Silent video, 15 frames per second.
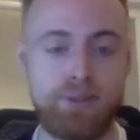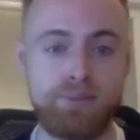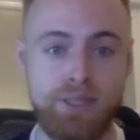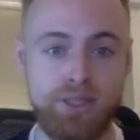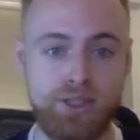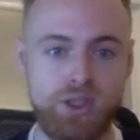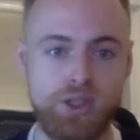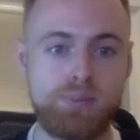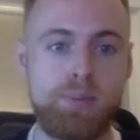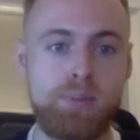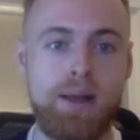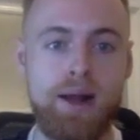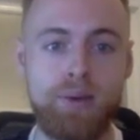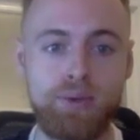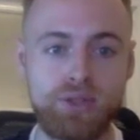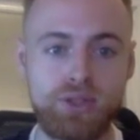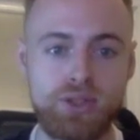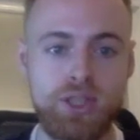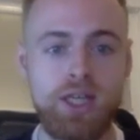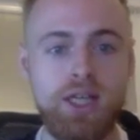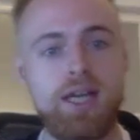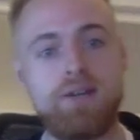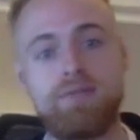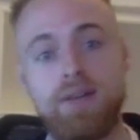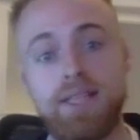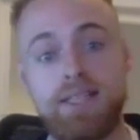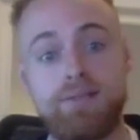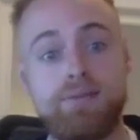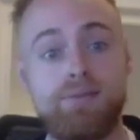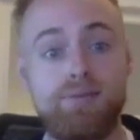superpowers
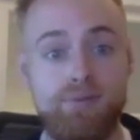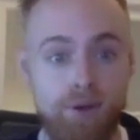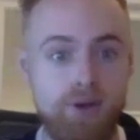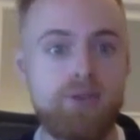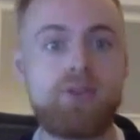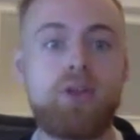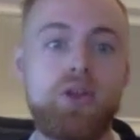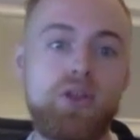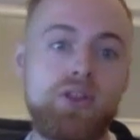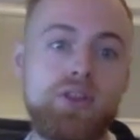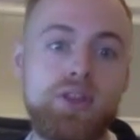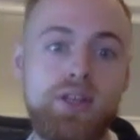invest even further in